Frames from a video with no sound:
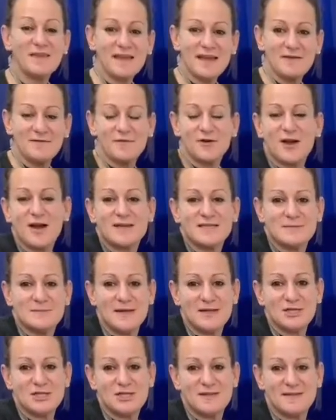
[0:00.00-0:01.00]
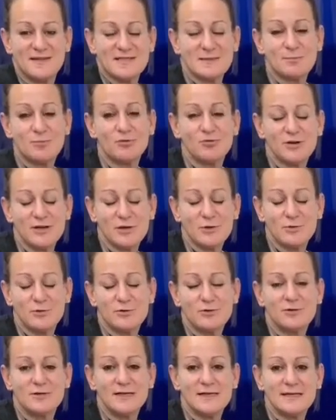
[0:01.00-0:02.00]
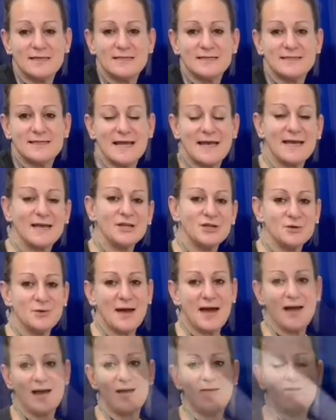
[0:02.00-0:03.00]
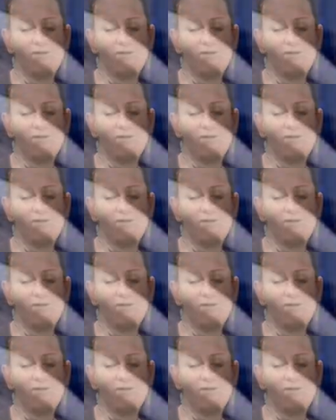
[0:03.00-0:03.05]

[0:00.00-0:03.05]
I forgot to mention that's pretty cool is that you have